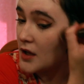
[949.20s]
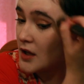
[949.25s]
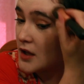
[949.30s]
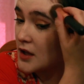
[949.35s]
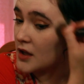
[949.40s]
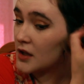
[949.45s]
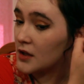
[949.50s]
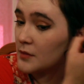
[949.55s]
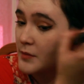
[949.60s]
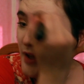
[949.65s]

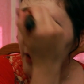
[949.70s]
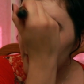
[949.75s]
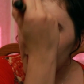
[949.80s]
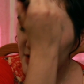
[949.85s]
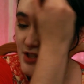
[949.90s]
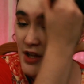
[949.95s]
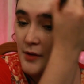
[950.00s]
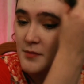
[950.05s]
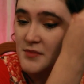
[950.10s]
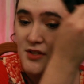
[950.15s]
Other
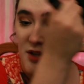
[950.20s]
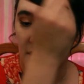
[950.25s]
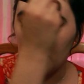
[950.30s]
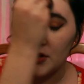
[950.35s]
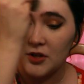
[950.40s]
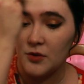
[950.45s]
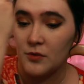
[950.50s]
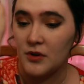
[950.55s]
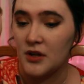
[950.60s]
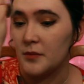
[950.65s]
times though,
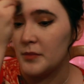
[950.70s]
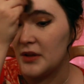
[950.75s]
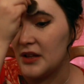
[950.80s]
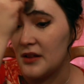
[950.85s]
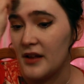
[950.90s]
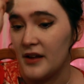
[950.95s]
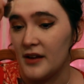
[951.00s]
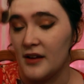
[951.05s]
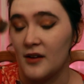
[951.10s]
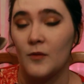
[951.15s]
you want to be
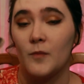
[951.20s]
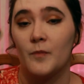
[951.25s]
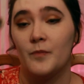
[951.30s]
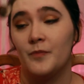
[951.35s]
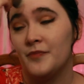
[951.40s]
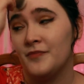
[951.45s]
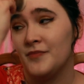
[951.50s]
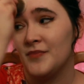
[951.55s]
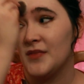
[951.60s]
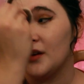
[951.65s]
like,
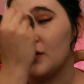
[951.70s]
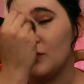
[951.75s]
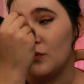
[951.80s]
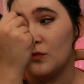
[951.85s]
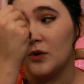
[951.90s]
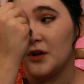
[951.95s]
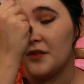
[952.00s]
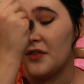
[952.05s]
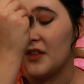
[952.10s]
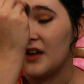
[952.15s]

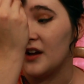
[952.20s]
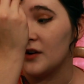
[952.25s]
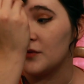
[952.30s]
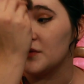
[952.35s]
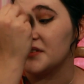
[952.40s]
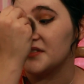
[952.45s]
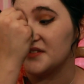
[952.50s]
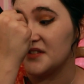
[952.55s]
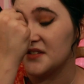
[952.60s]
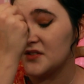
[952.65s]
what the heck
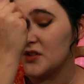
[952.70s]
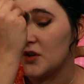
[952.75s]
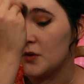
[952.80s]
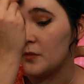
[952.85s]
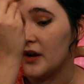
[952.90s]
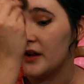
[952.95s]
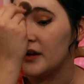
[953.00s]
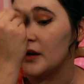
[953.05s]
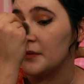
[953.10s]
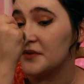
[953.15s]
was this
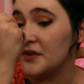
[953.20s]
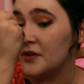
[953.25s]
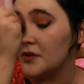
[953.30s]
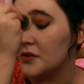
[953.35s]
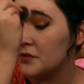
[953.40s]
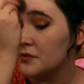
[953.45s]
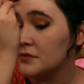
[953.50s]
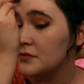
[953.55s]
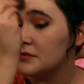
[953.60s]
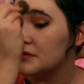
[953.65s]
Nomai up
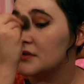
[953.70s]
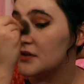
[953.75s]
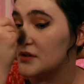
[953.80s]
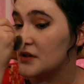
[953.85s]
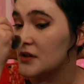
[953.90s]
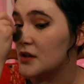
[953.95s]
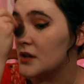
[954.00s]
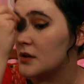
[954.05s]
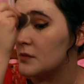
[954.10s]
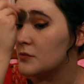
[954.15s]
to?
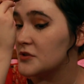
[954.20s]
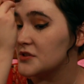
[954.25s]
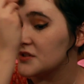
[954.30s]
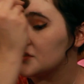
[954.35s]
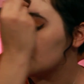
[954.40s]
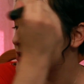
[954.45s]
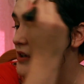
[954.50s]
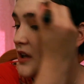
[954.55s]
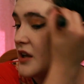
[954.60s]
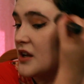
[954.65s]
What's
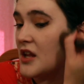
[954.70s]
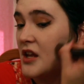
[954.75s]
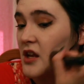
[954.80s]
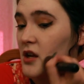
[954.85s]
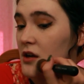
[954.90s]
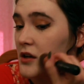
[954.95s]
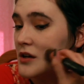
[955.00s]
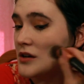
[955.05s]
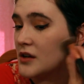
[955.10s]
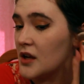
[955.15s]
going on
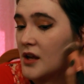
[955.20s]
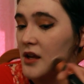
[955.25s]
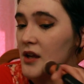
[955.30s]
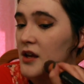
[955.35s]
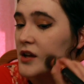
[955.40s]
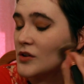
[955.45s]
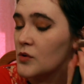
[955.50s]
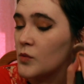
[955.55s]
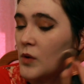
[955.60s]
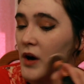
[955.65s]
here,
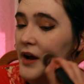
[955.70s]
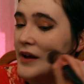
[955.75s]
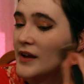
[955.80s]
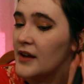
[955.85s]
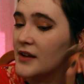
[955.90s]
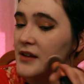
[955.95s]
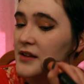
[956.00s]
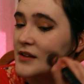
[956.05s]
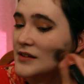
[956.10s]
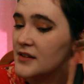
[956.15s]
and
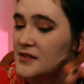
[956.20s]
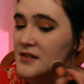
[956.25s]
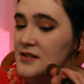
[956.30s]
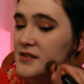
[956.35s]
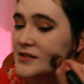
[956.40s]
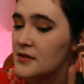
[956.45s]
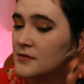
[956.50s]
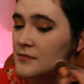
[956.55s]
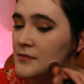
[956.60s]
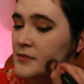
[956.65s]
why
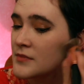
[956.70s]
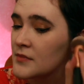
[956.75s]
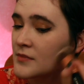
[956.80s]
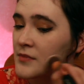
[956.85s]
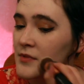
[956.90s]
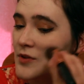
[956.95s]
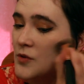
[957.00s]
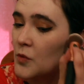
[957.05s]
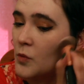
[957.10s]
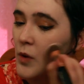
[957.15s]

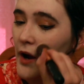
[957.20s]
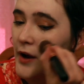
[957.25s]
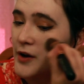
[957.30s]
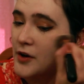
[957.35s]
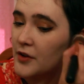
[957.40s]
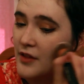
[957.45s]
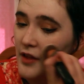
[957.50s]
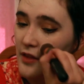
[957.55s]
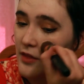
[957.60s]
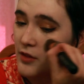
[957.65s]

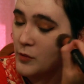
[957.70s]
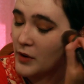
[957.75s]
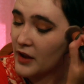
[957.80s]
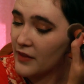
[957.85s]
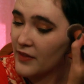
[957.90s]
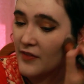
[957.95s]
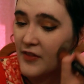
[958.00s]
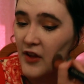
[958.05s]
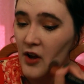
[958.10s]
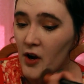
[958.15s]
are they the
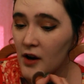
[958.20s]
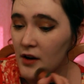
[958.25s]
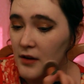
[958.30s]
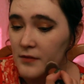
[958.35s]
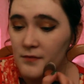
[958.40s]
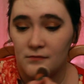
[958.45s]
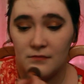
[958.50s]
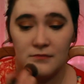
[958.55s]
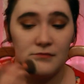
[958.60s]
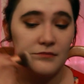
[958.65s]
way that they
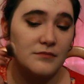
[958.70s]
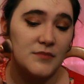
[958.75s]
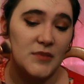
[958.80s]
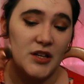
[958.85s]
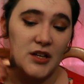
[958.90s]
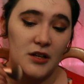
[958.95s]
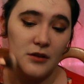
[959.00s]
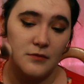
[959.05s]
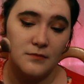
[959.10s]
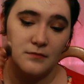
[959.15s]
are,
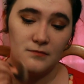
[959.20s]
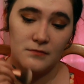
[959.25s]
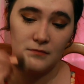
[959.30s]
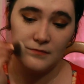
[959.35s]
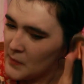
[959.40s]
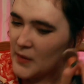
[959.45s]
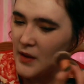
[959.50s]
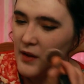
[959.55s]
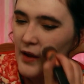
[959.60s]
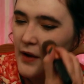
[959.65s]
you know?
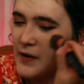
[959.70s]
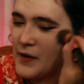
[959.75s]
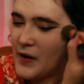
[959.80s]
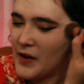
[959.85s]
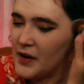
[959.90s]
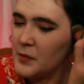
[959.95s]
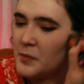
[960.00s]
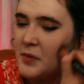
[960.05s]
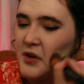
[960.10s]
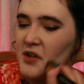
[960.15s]
I
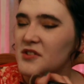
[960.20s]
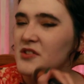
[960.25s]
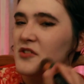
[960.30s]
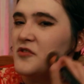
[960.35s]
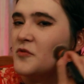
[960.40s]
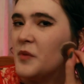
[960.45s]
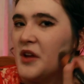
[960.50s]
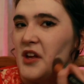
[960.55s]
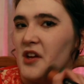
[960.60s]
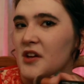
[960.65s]
got a bunch
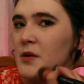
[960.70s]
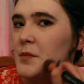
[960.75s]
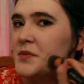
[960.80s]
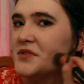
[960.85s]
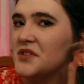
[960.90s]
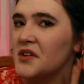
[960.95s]
of makeup